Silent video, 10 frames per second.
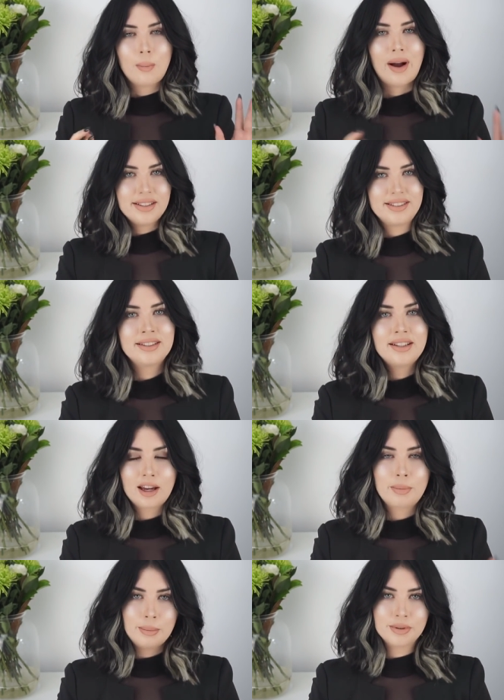where I didn't
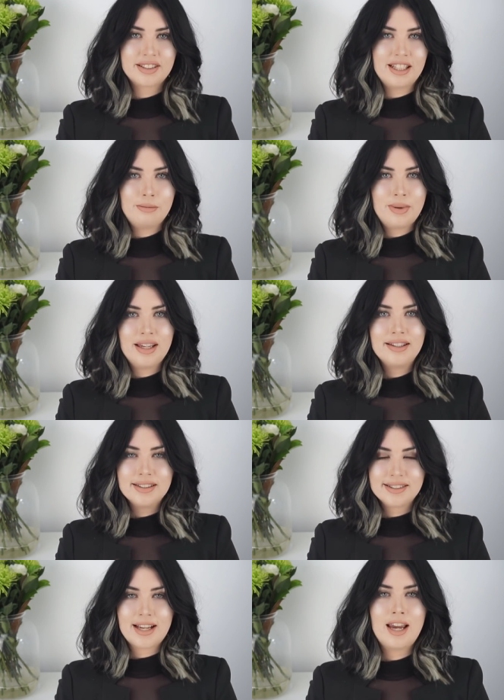like people seeing me in
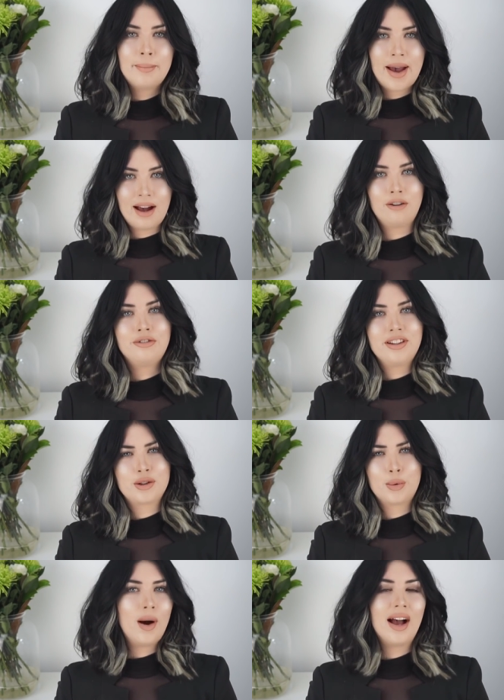the same outfit
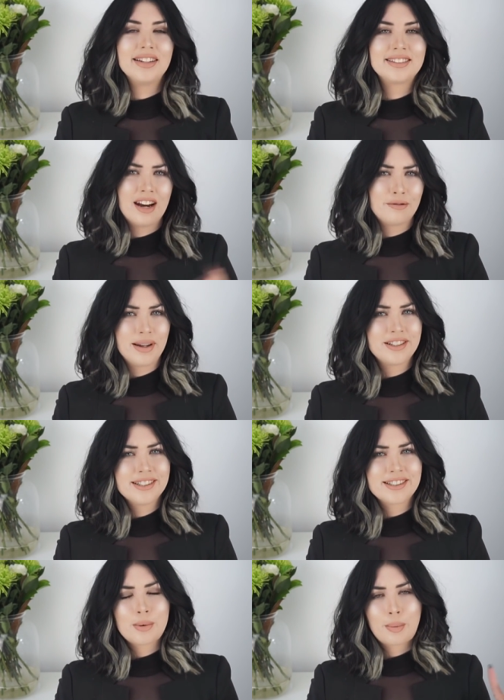twice. And I've
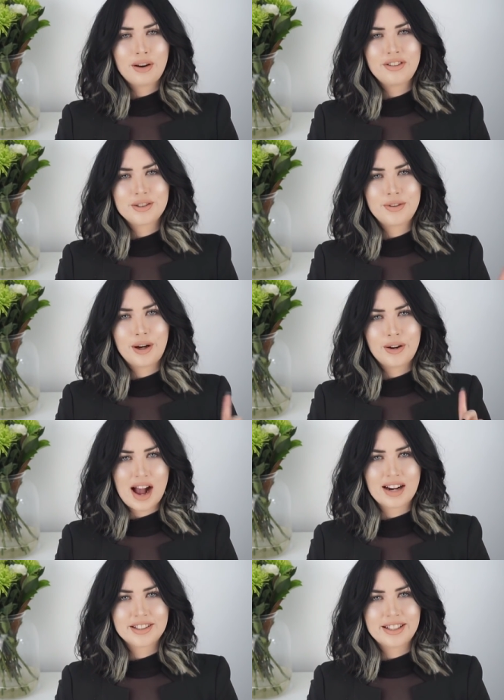mentioned this in a previous video
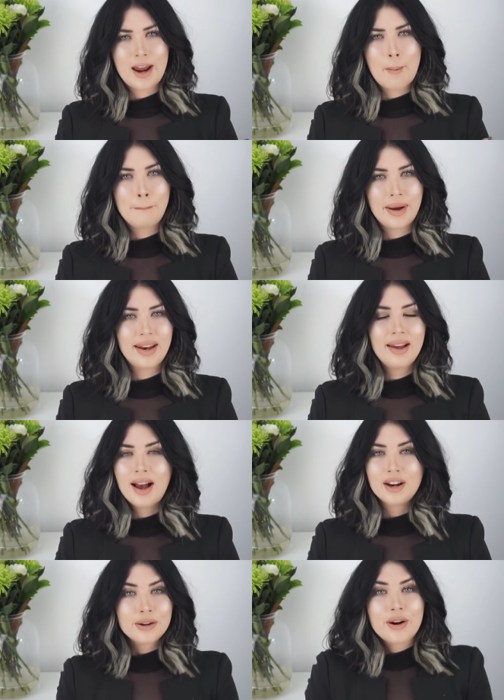actually but
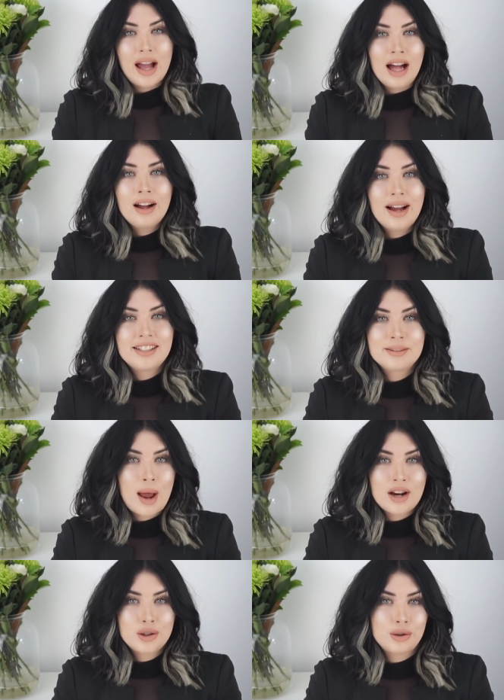I don't know how I just
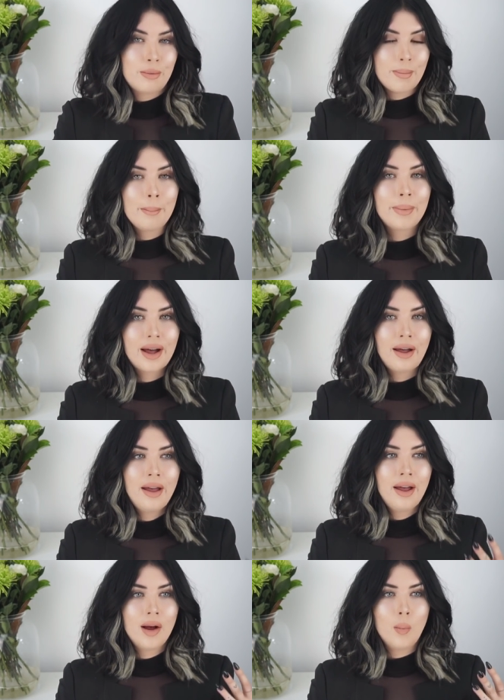managed to remember
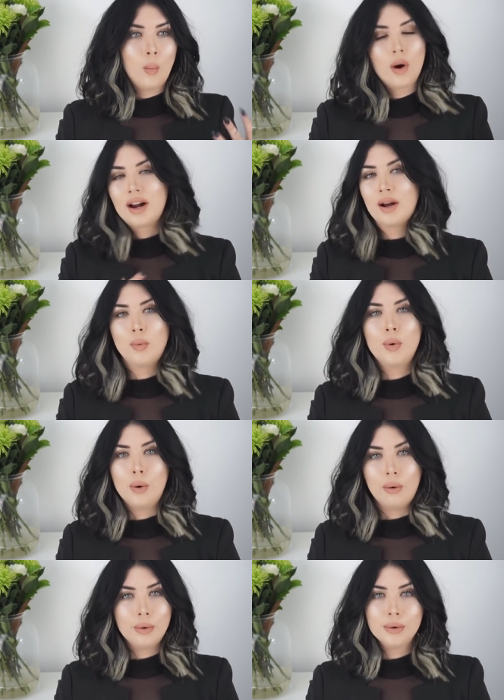what I
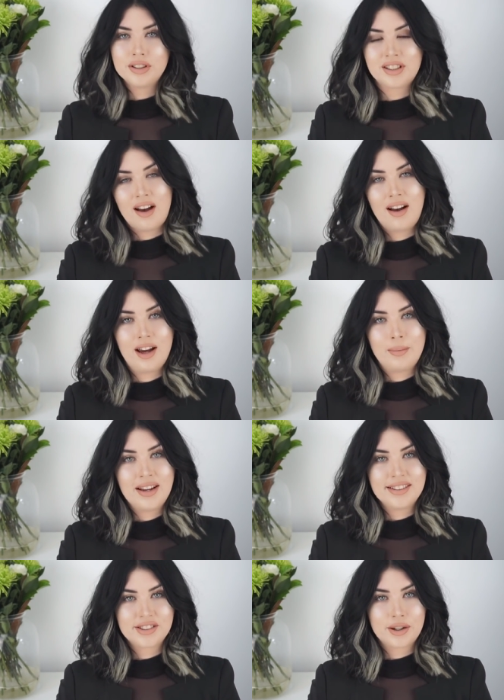wore all the time
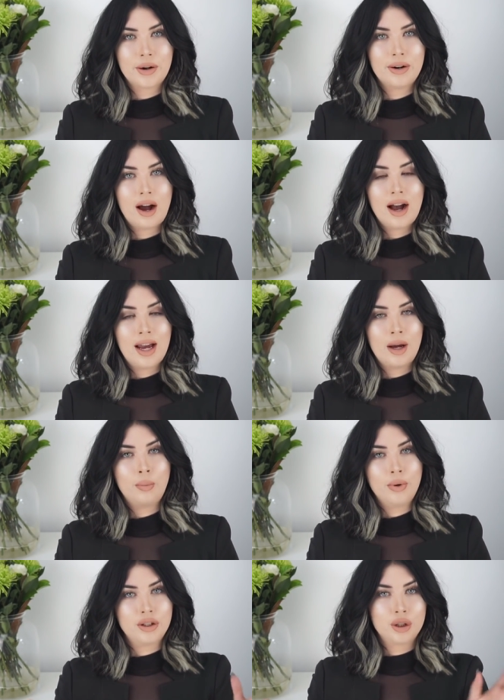and so I
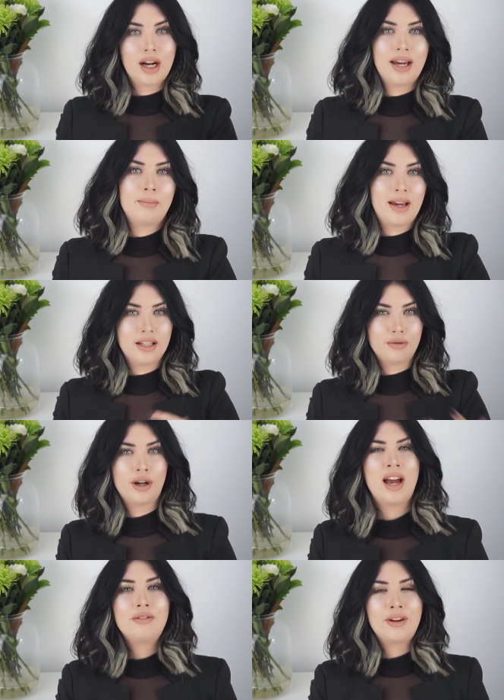would try and make a
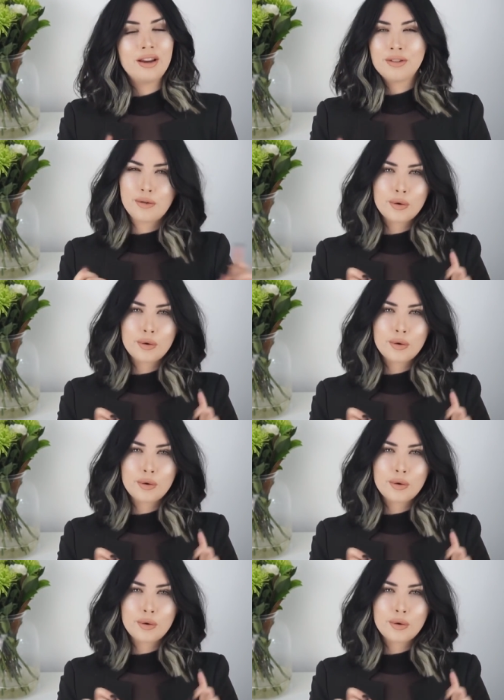different outfit even if